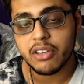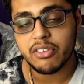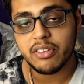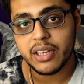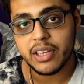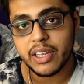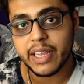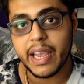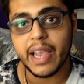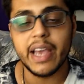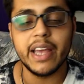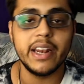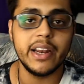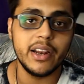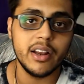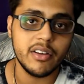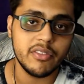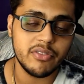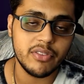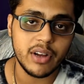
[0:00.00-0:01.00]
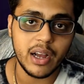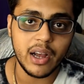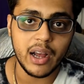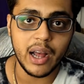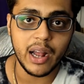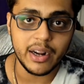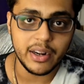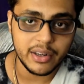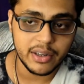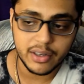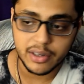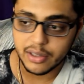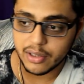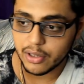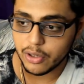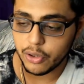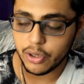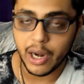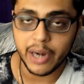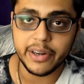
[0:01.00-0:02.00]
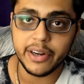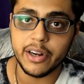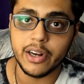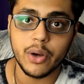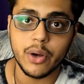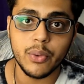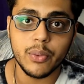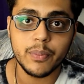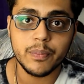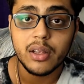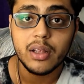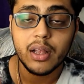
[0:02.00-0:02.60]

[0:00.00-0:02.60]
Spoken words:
doesn't care enough at United now.